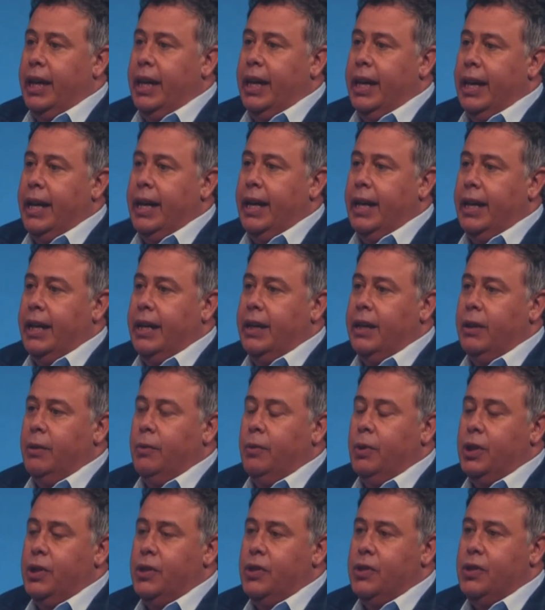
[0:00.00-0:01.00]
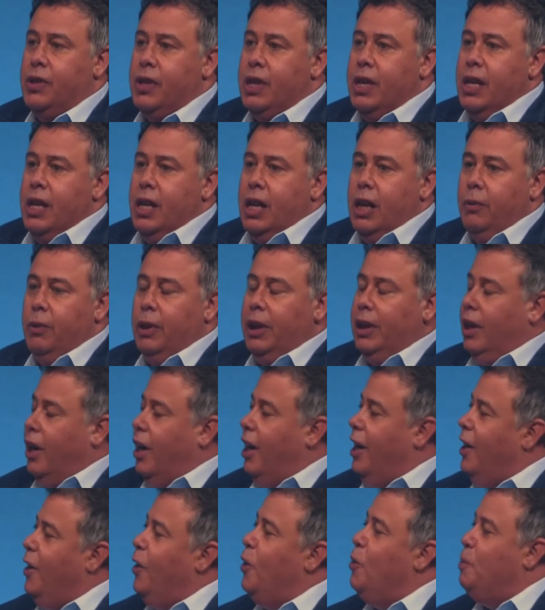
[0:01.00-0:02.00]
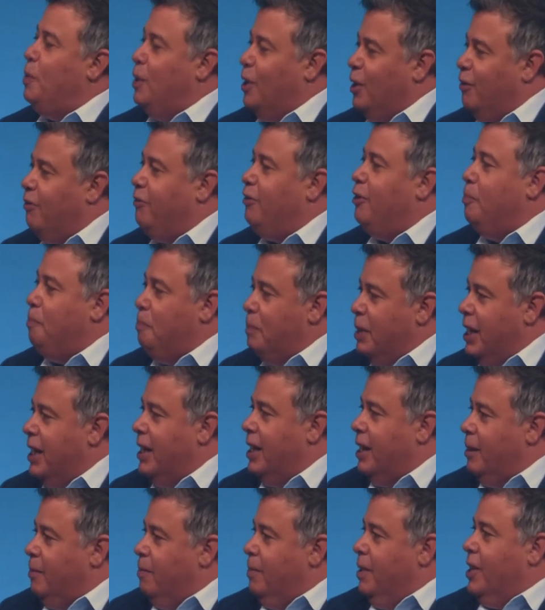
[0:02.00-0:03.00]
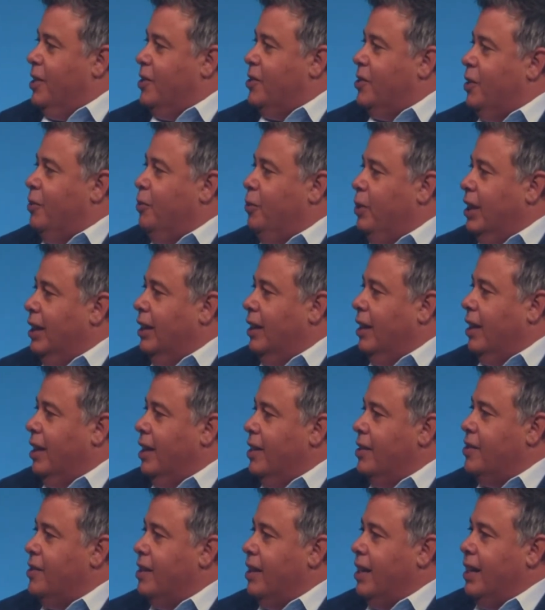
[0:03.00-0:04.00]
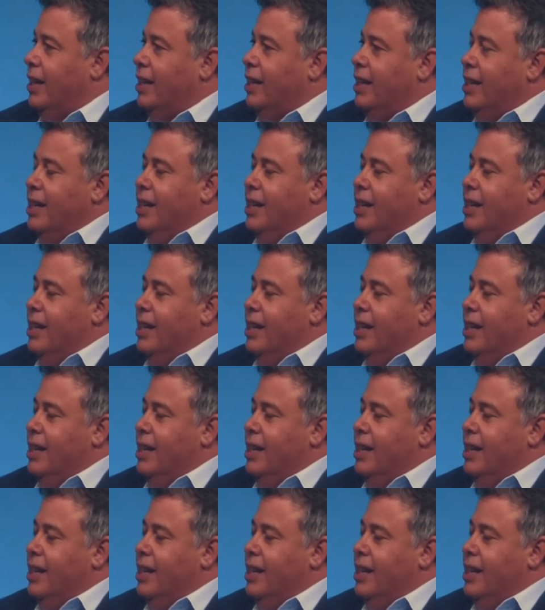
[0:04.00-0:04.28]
And it was a real eye-opener for me, because I realized that,